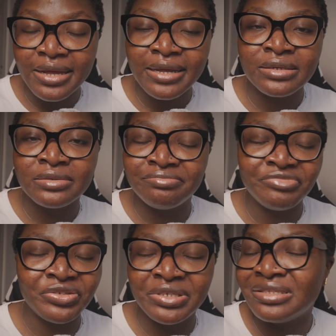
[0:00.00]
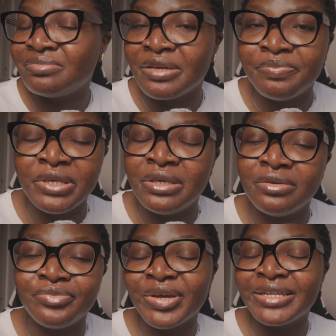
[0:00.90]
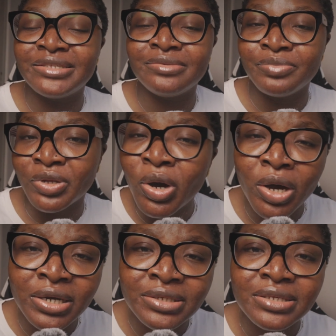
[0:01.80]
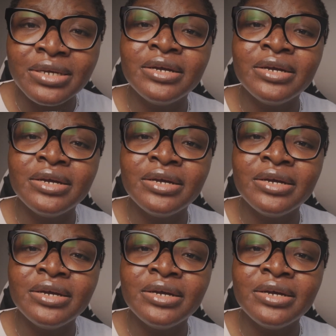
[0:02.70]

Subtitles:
and your need might be writing blogs,